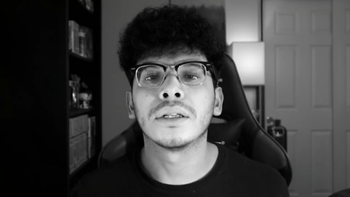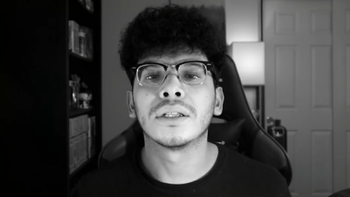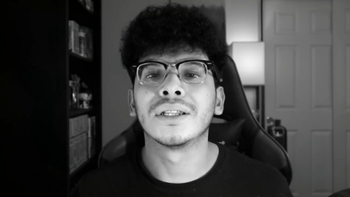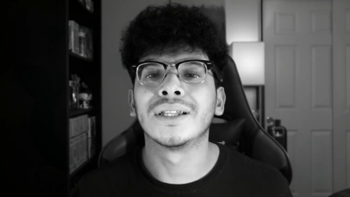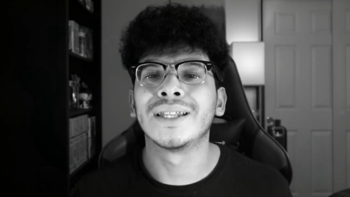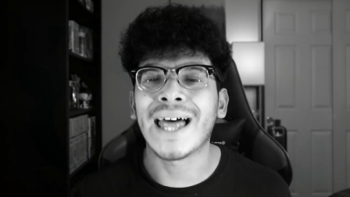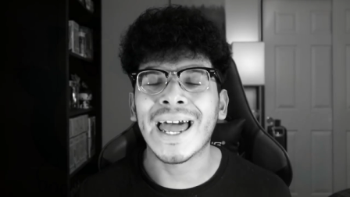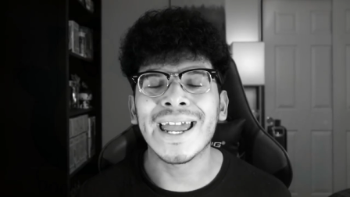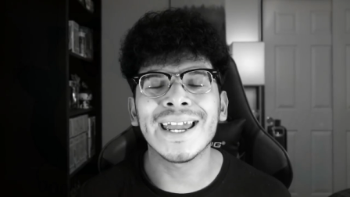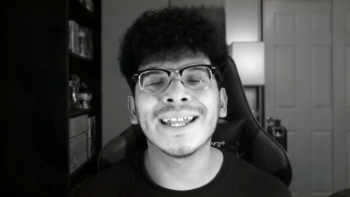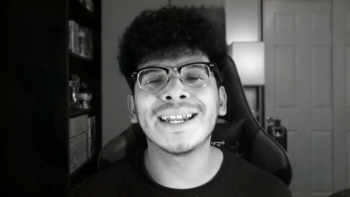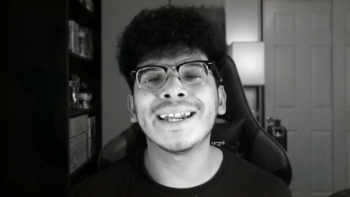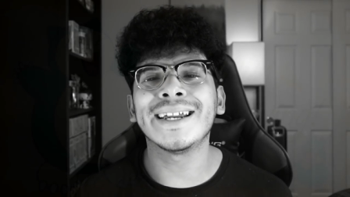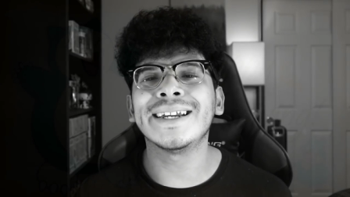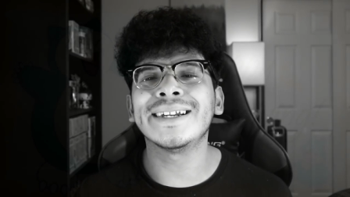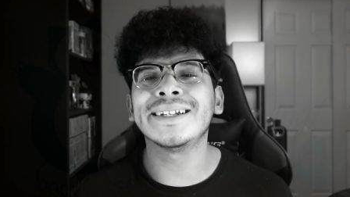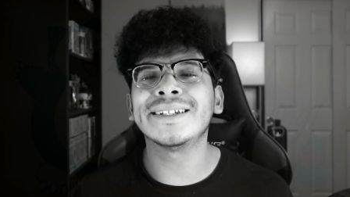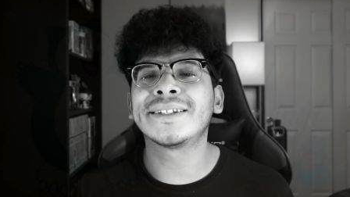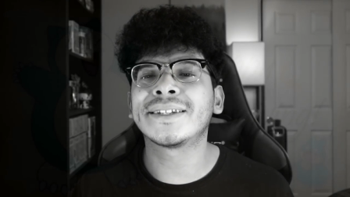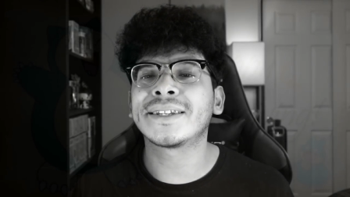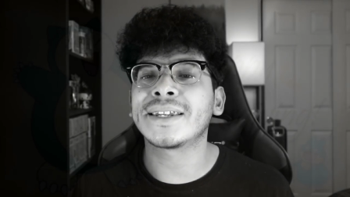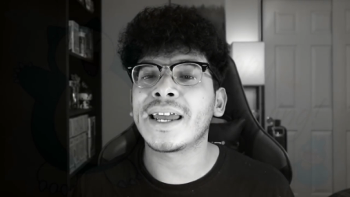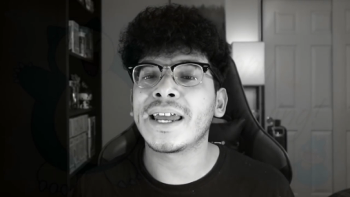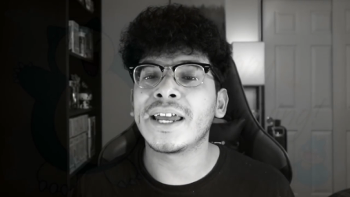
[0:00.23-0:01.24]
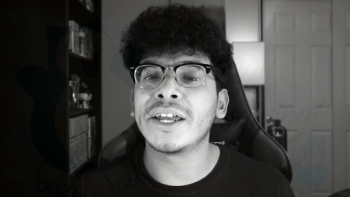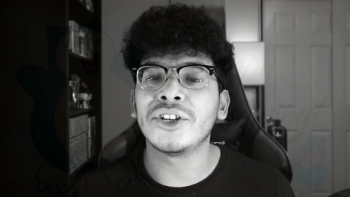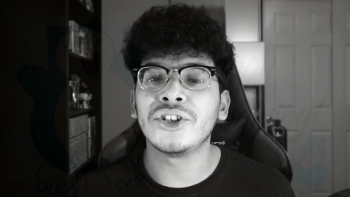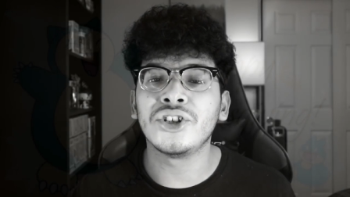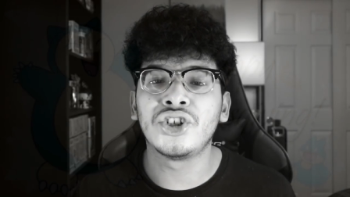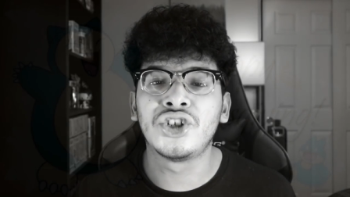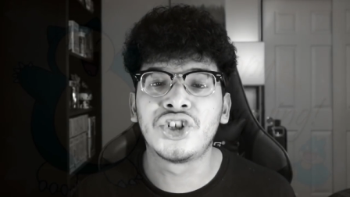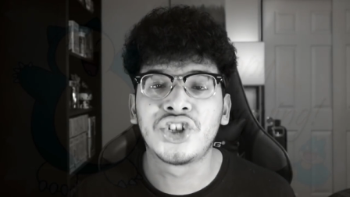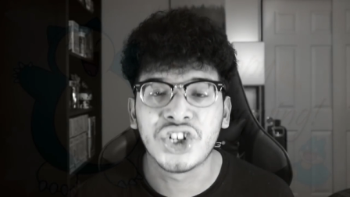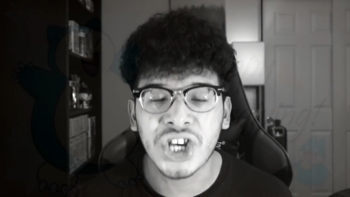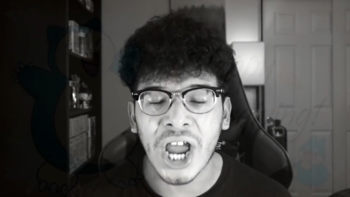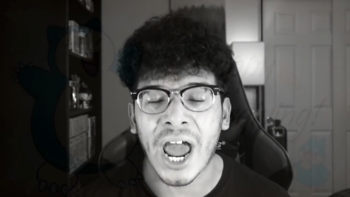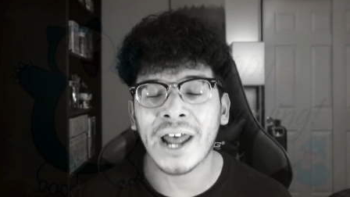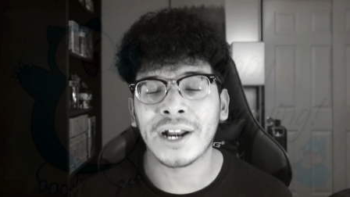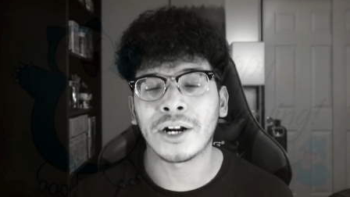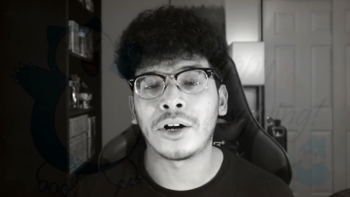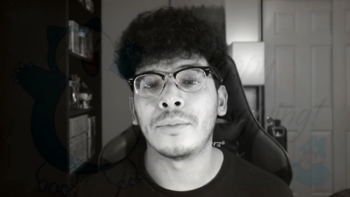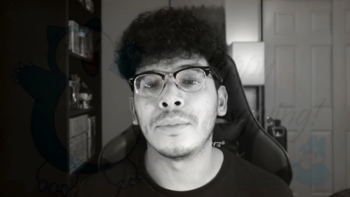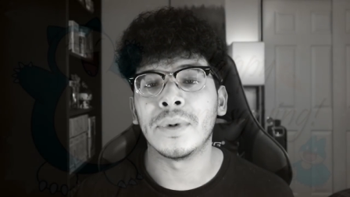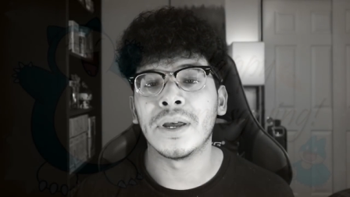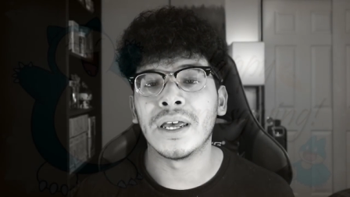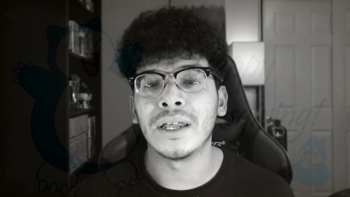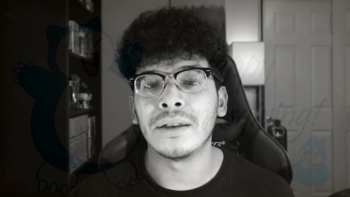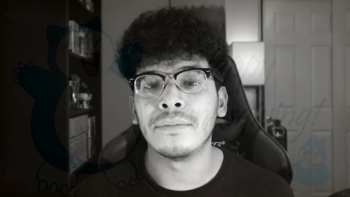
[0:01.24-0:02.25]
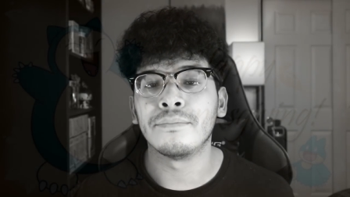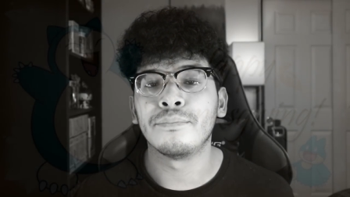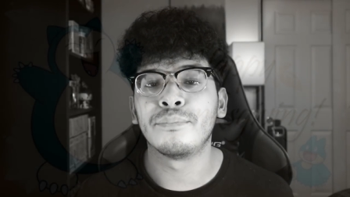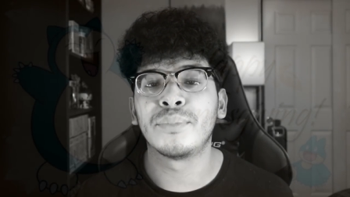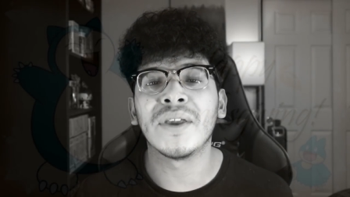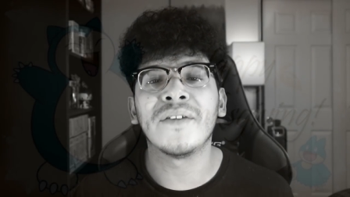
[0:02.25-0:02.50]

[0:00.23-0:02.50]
Ladies and gentlemen,